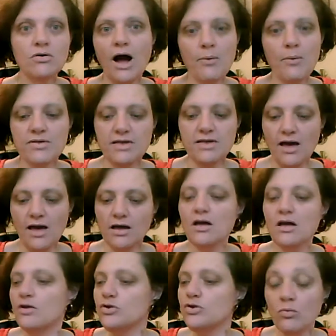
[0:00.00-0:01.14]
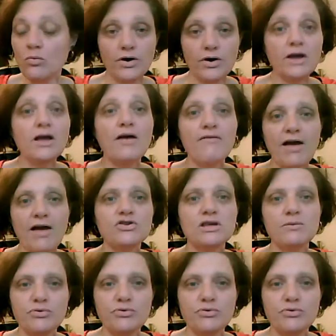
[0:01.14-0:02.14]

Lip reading: I would say, don't worry, I've actually